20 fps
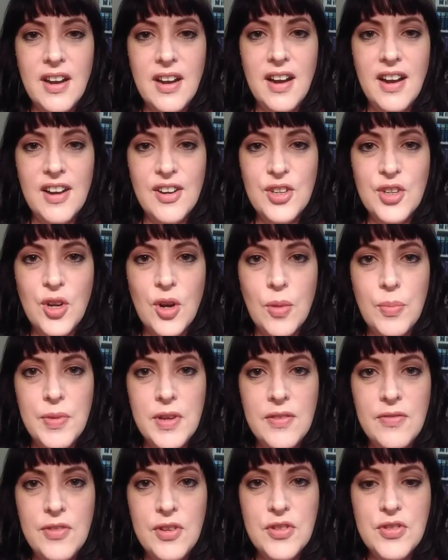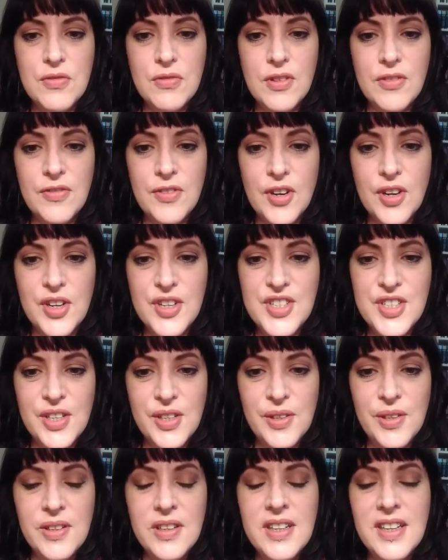a hard copy for you to refer
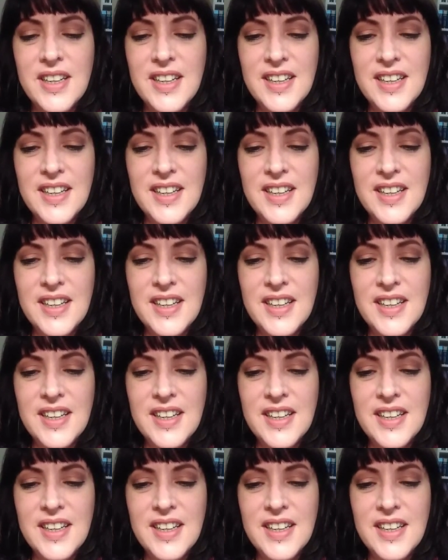to,